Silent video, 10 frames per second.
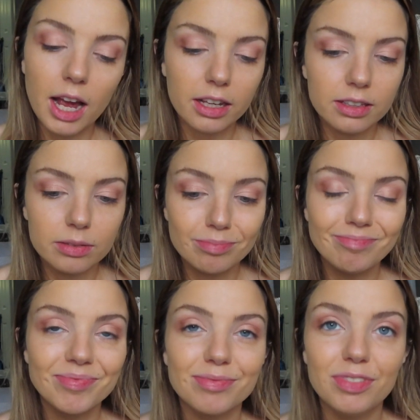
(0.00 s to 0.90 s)
I
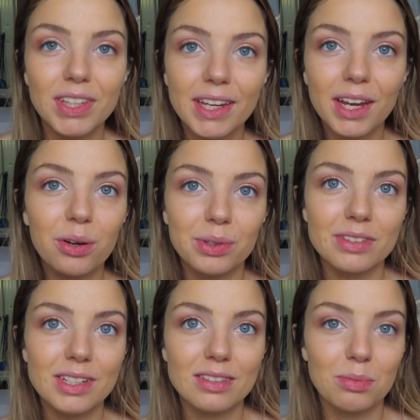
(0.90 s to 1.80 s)
feel like I
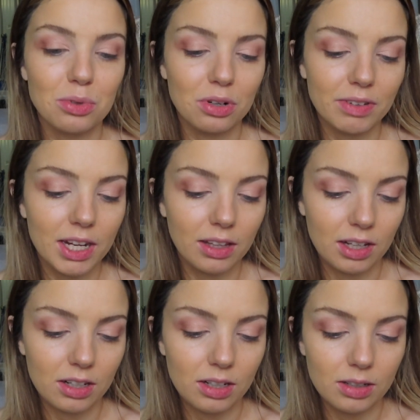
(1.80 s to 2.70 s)
always need some sort of
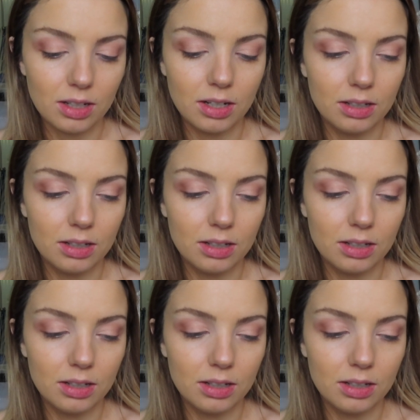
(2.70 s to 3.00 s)
eyeliner.